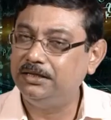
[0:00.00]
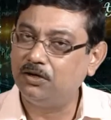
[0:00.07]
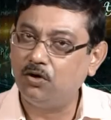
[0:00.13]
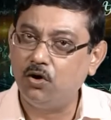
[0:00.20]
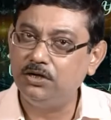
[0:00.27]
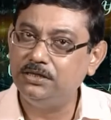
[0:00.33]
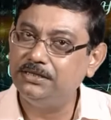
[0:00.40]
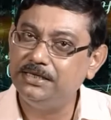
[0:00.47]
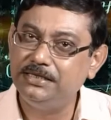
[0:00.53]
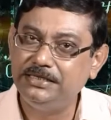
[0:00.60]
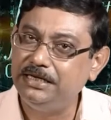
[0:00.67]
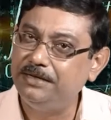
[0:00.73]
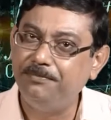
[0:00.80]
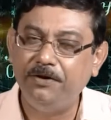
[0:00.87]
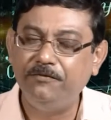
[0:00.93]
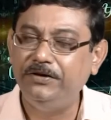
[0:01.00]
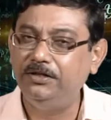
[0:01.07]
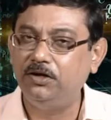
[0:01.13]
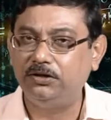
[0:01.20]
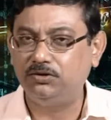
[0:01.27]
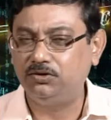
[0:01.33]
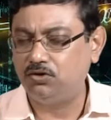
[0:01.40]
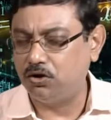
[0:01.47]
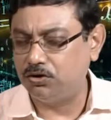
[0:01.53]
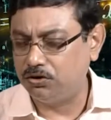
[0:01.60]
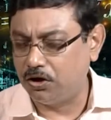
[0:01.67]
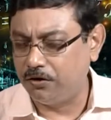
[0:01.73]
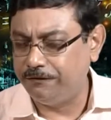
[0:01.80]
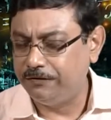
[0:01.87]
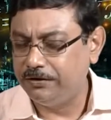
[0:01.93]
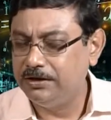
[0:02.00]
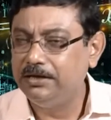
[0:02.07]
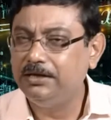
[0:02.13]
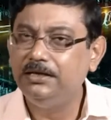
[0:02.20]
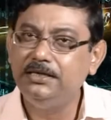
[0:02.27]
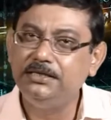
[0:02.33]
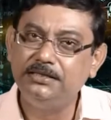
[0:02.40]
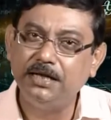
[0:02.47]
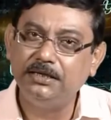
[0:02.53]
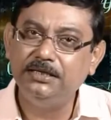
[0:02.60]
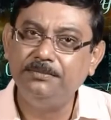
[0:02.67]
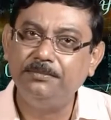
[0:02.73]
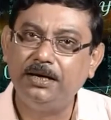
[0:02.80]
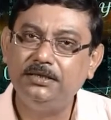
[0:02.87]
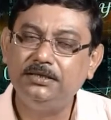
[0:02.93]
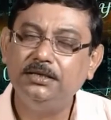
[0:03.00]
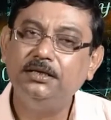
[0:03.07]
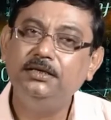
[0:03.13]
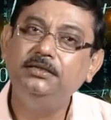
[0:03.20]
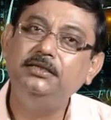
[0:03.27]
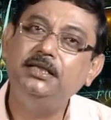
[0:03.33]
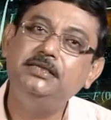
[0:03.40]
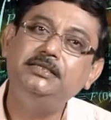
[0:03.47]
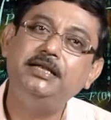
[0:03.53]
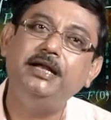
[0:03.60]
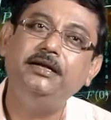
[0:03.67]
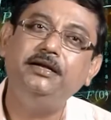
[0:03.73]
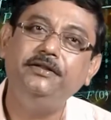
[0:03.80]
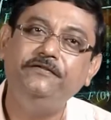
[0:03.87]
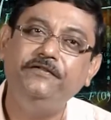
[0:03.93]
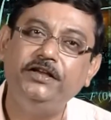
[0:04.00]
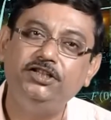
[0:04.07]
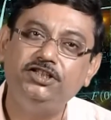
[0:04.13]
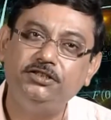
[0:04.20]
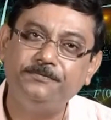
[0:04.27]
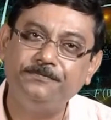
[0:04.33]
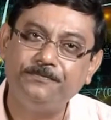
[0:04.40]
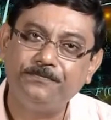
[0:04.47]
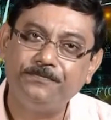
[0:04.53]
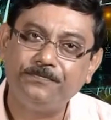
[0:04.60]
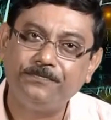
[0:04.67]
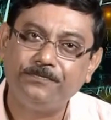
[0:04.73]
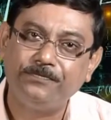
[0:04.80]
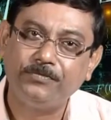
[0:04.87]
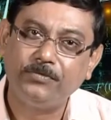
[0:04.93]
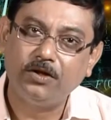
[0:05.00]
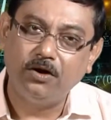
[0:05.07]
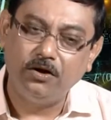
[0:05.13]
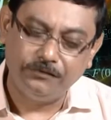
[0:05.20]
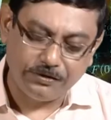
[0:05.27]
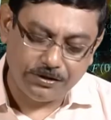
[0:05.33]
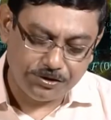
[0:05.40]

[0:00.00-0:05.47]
the constant sigma we talked of is nothing but the standard deviation of the